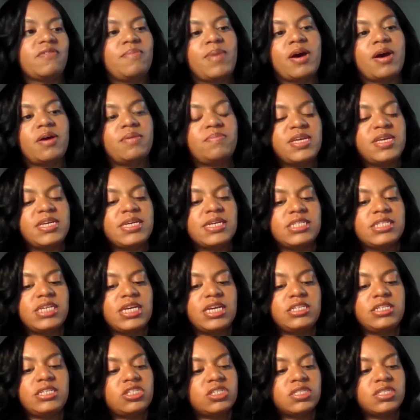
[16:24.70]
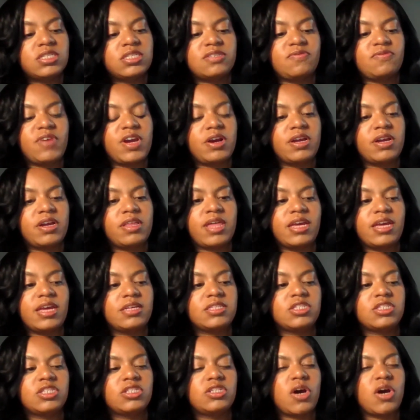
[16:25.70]
about him. He he just is very like
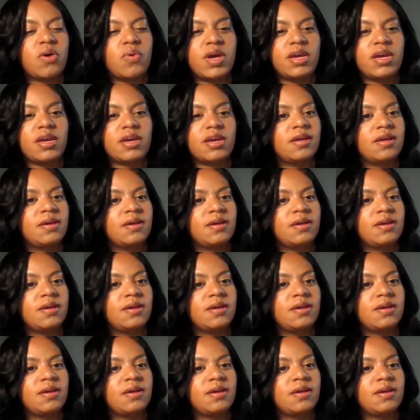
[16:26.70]
stoic,